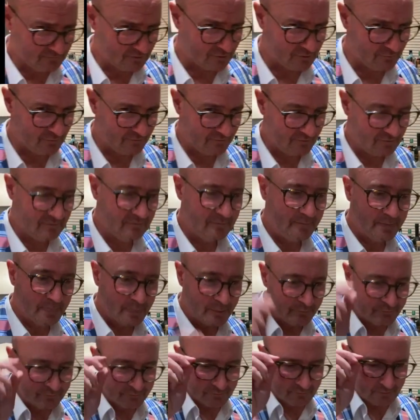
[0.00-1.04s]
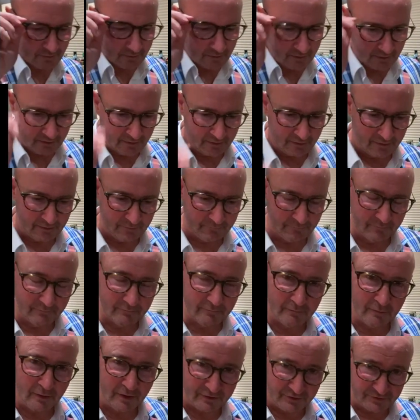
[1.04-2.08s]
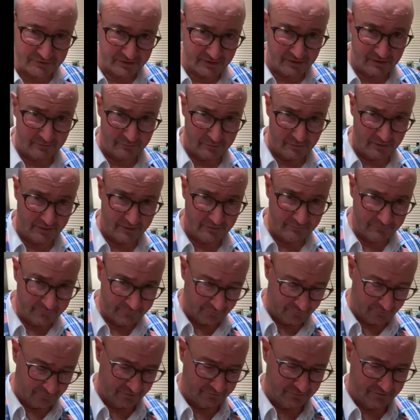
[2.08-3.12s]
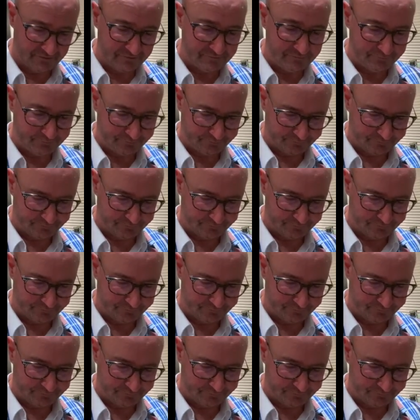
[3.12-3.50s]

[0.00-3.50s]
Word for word: if I could be wrong um, I got to go to Berlin for Christmas.